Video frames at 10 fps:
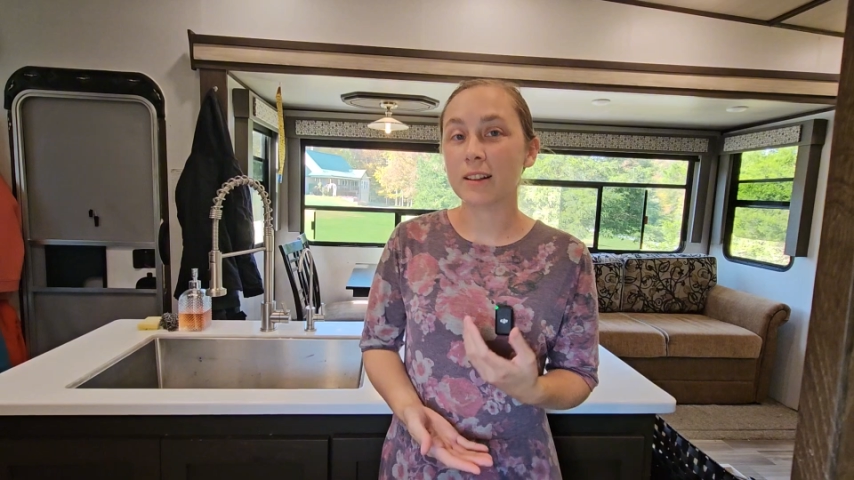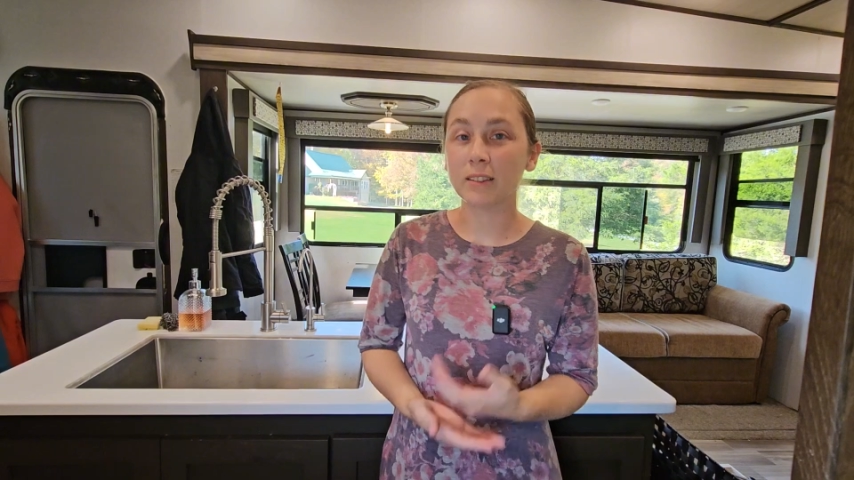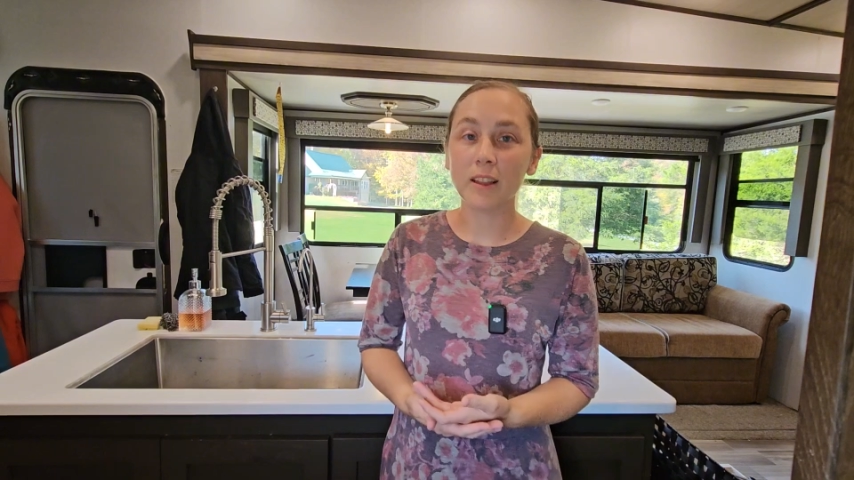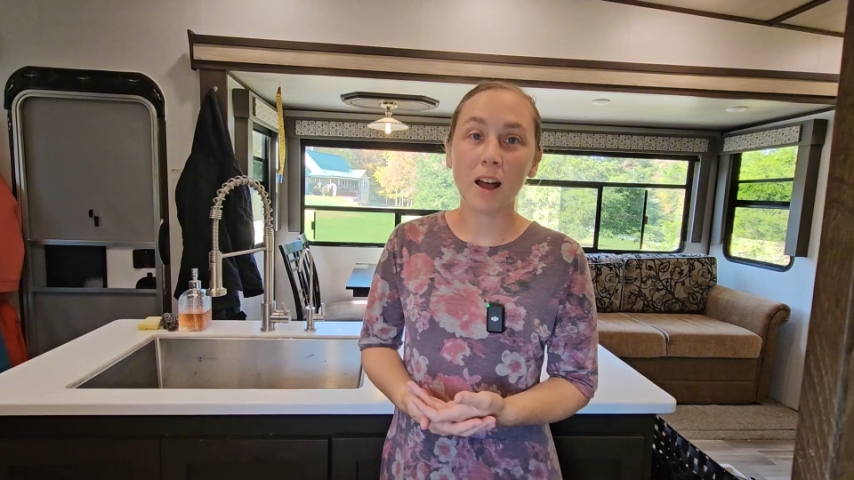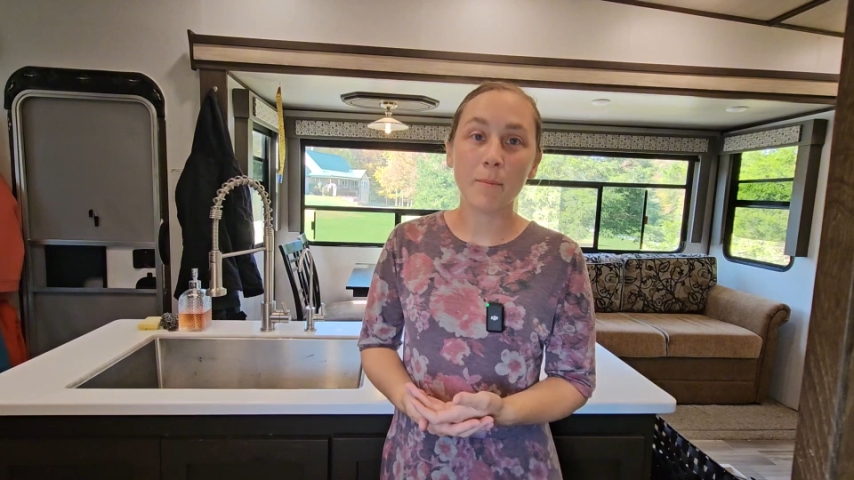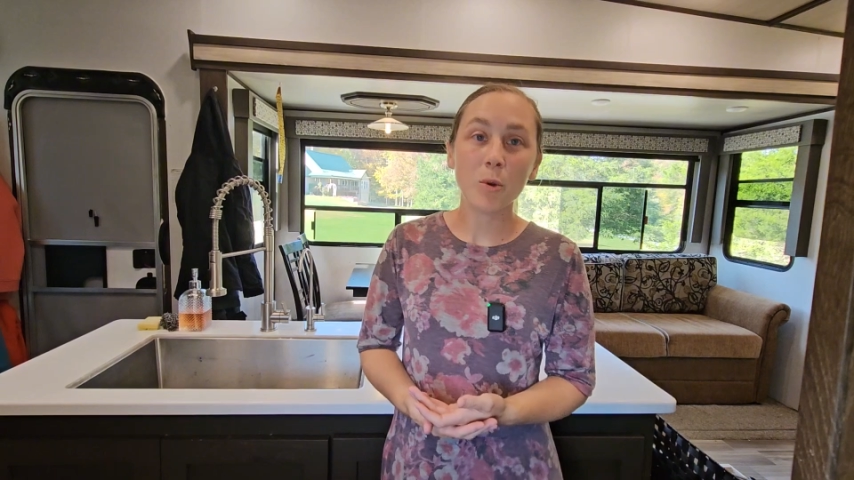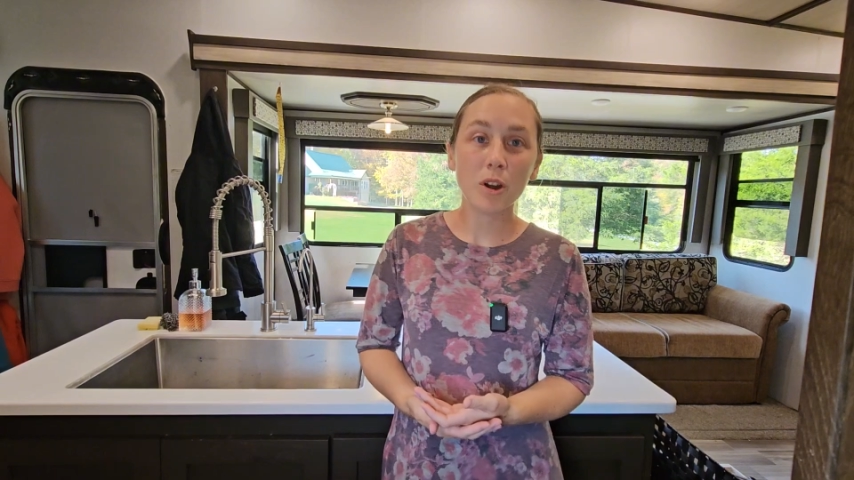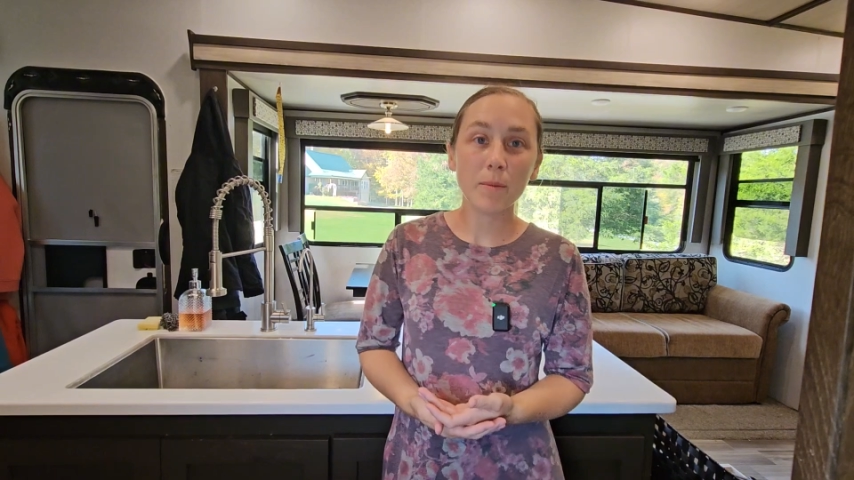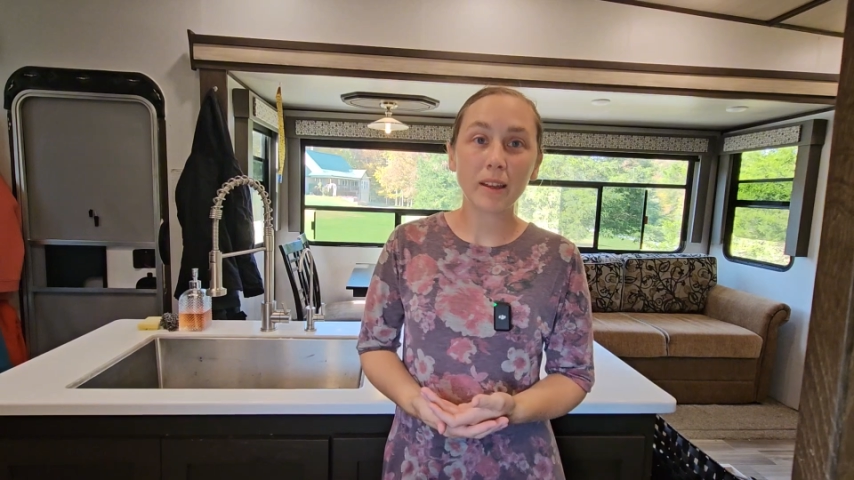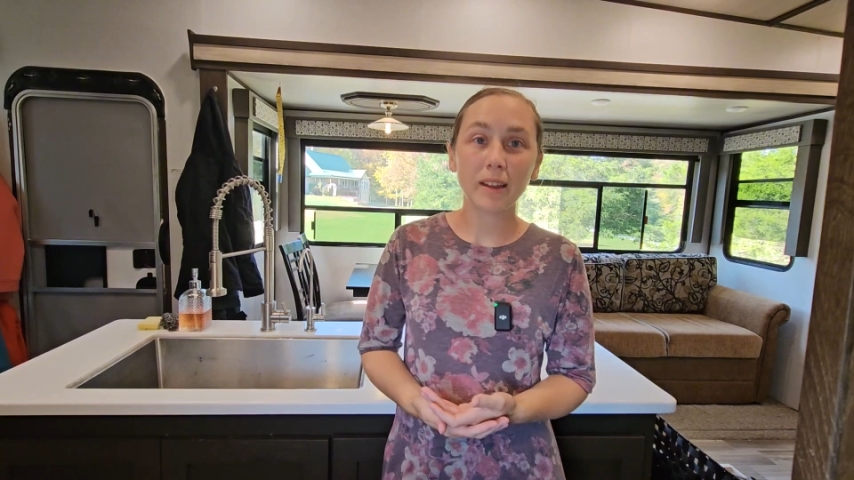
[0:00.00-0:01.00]
a lot
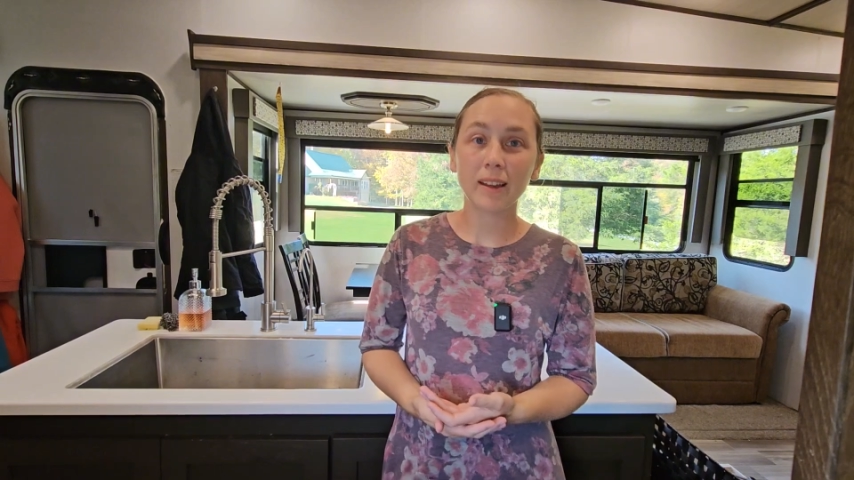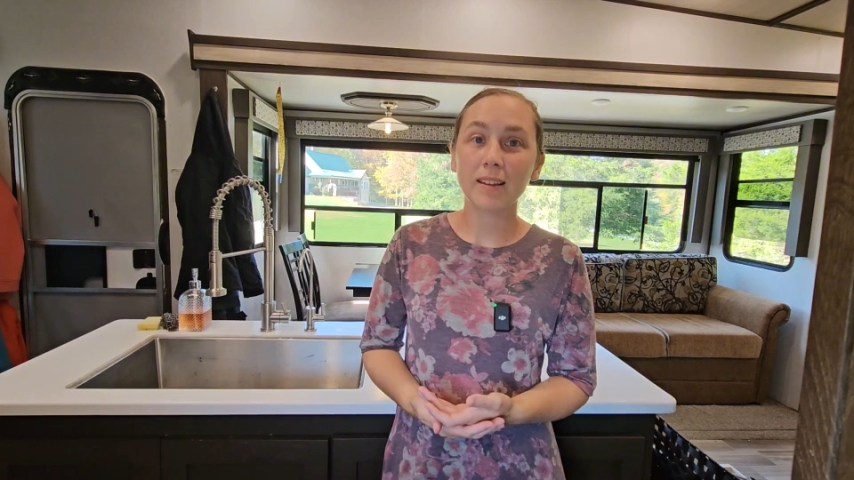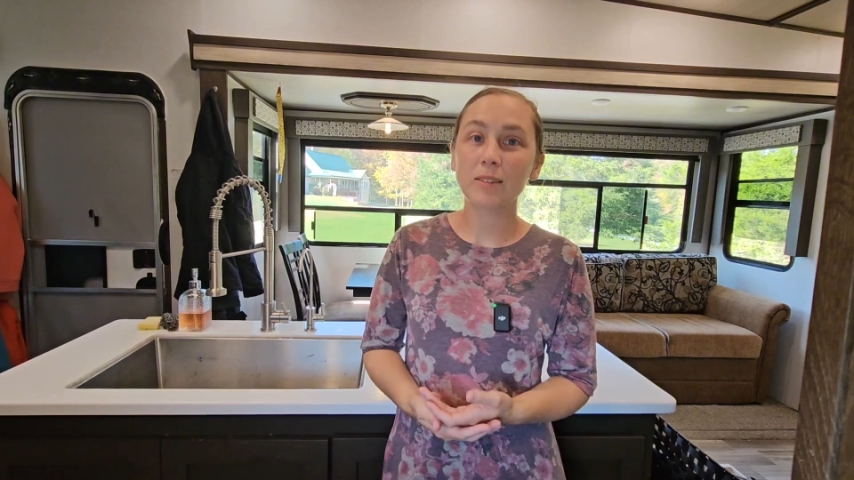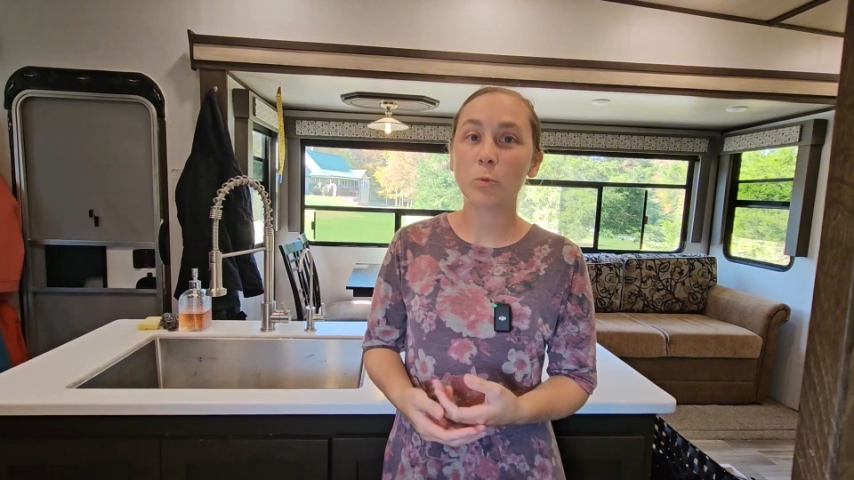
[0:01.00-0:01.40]
more because